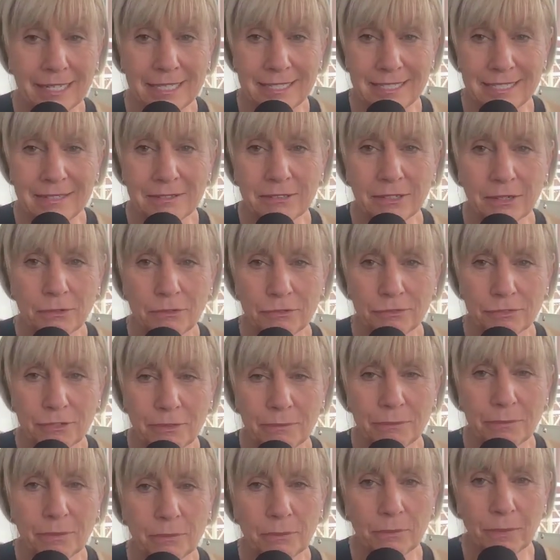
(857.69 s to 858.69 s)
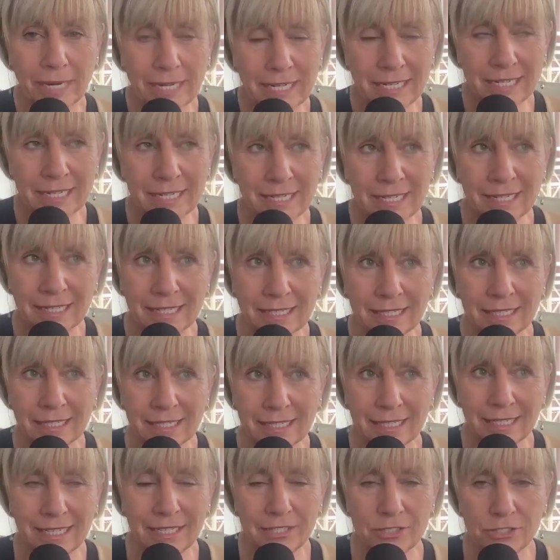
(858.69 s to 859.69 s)
I did go from wedding
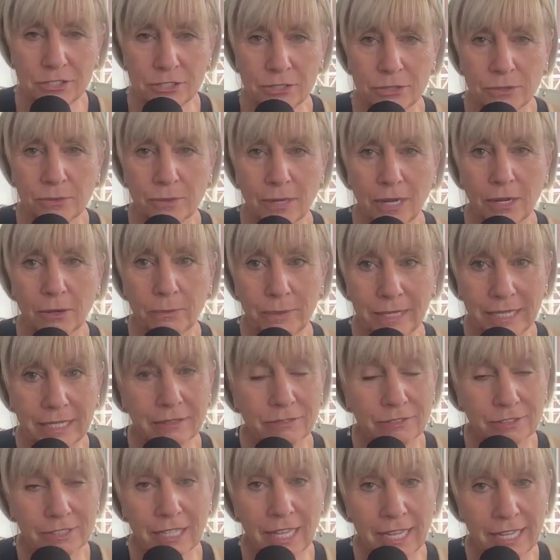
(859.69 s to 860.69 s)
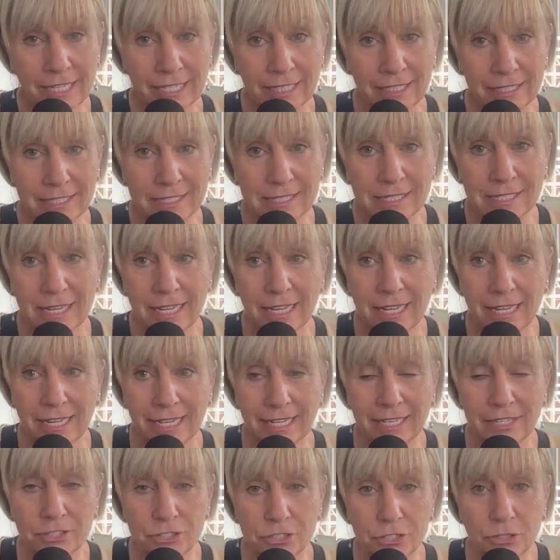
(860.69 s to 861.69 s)
into a week of clients
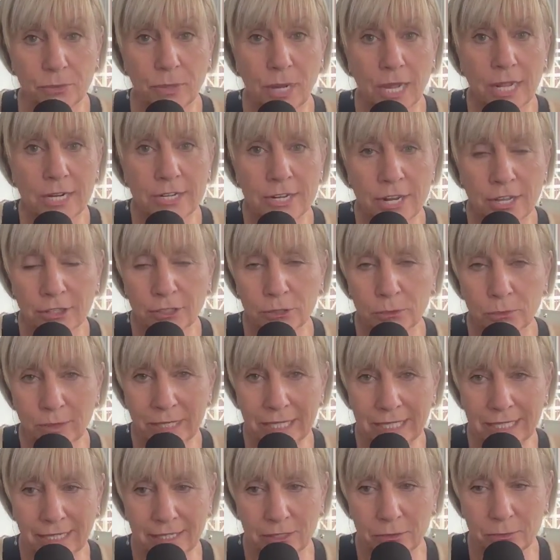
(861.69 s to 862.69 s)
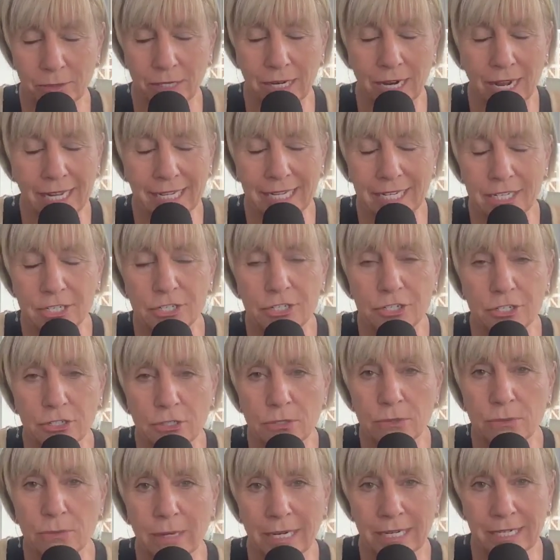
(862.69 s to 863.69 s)
into another weekend where I had
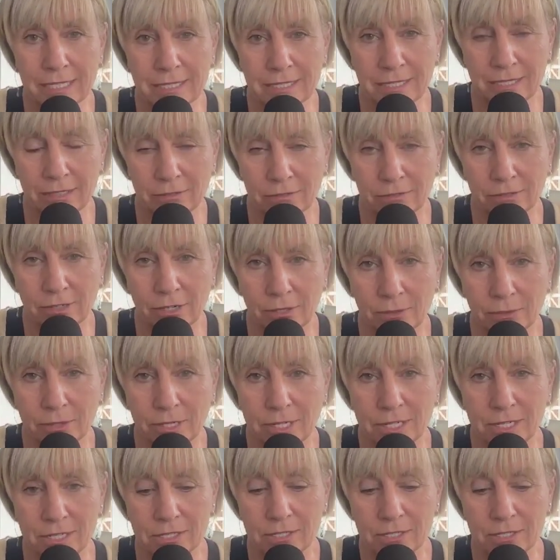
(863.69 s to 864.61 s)
two weddings in a row.